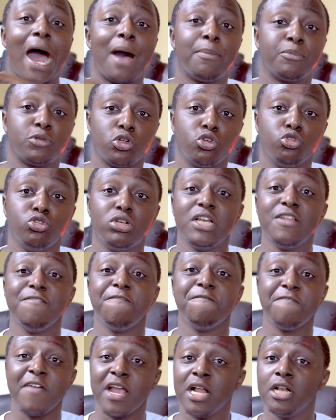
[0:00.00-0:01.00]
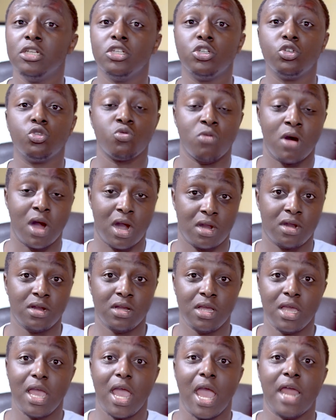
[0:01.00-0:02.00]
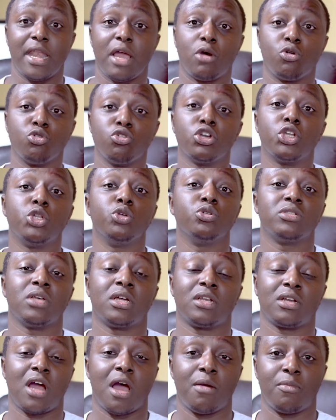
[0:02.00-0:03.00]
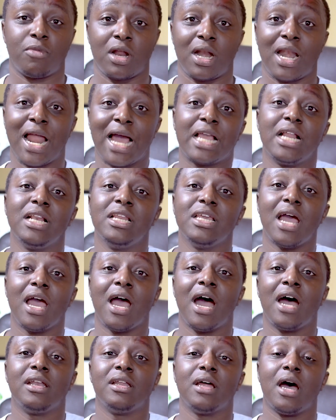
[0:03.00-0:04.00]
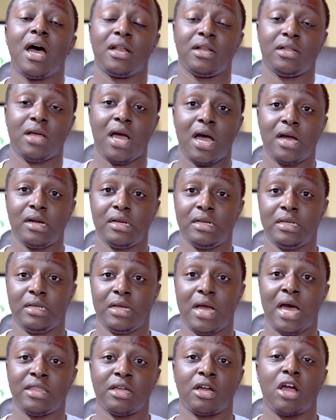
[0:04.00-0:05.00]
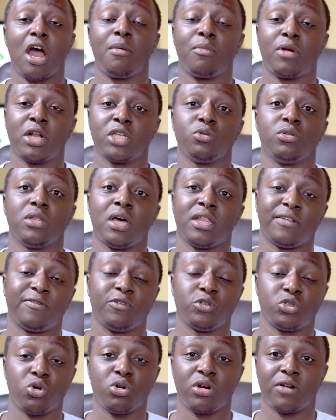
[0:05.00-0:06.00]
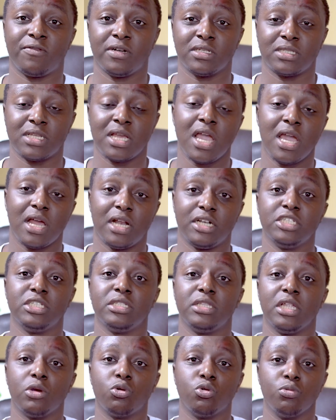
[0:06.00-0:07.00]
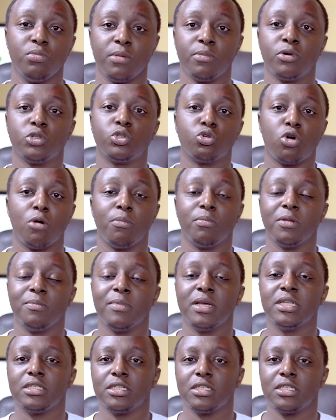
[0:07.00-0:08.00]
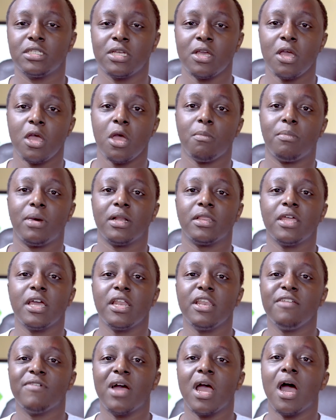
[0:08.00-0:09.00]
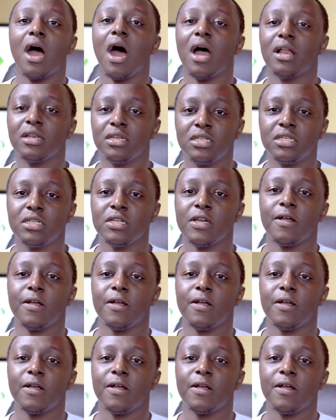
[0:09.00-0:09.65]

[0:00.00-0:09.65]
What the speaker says: absolutely failed to work, and I could not use that camera. Luckily, I had other cameras with other photographers. At least they could be able to complement it. But then if I had